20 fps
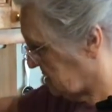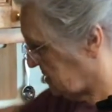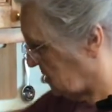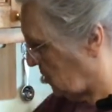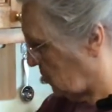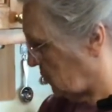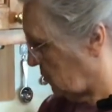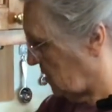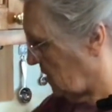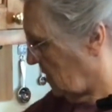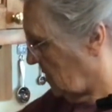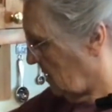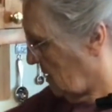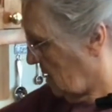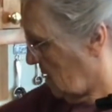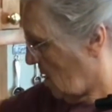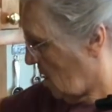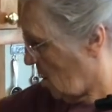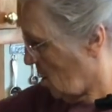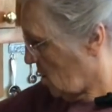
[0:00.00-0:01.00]
So,
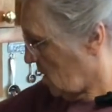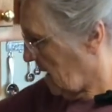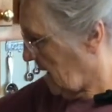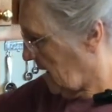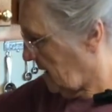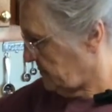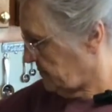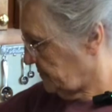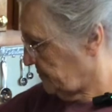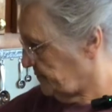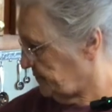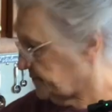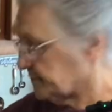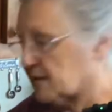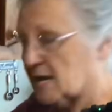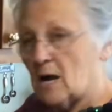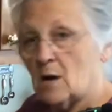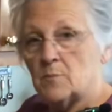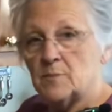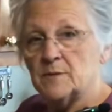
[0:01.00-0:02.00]
all right,
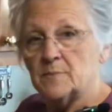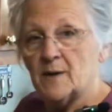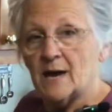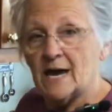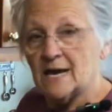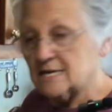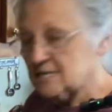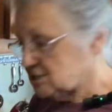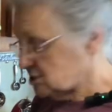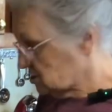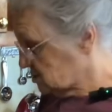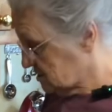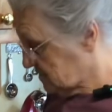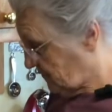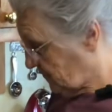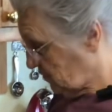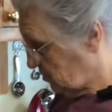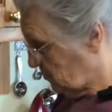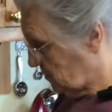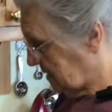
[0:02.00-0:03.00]
I'll be back in just
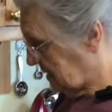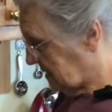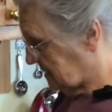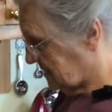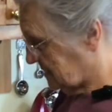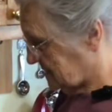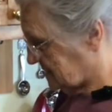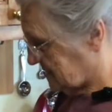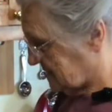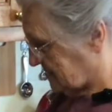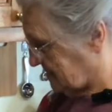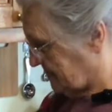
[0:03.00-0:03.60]
a few minutes.